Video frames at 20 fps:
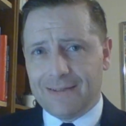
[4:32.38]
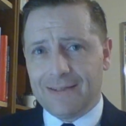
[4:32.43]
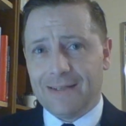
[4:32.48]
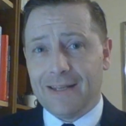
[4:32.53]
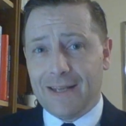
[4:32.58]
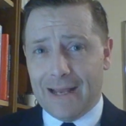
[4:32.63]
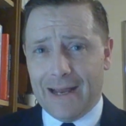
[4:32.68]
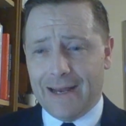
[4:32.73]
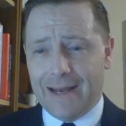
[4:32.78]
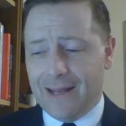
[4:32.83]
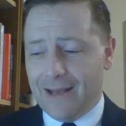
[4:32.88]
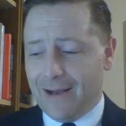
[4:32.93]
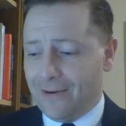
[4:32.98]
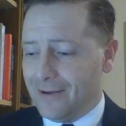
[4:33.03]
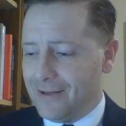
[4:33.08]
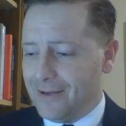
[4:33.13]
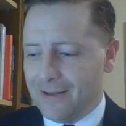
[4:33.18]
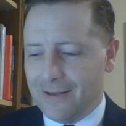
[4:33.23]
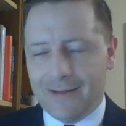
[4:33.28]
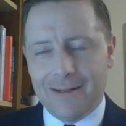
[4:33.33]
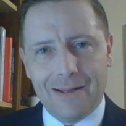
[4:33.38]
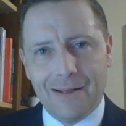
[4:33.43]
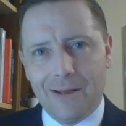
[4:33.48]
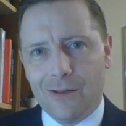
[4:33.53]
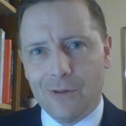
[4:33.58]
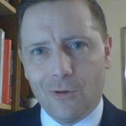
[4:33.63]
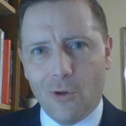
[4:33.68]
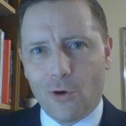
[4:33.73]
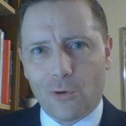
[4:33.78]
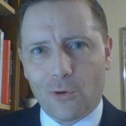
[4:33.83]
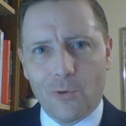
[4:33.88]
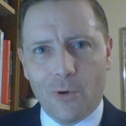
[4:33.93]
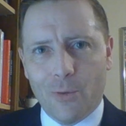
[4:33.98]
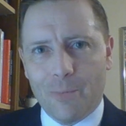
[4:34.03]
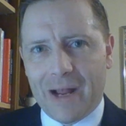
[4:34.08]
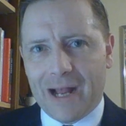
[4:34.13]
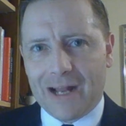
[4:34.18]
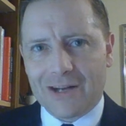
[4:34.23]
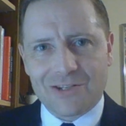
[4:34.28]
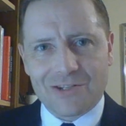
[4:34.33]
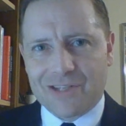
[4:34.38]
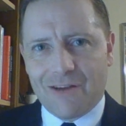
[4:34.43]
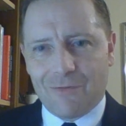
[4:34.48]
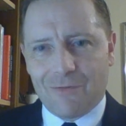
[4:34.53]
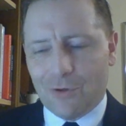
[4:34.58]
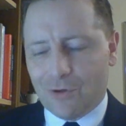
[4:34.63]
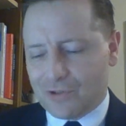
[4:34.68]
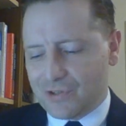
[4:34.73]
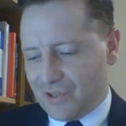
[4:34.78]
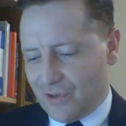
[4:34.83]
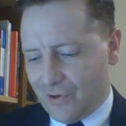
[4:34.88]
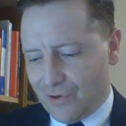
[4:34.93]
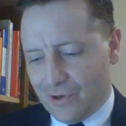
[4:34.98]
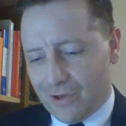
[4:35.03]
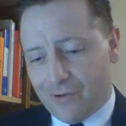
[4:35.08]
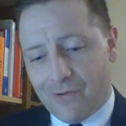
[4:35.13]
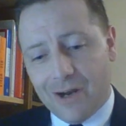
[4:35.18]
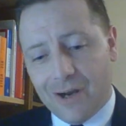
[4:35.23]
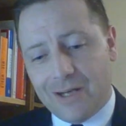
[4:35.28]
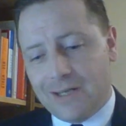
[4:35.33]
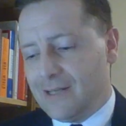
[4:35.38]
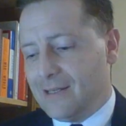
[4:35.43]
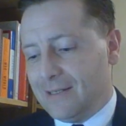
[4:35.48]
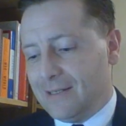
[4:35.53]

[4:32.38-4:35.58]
Yeah, I know. Longhorn pouches never look so good, right?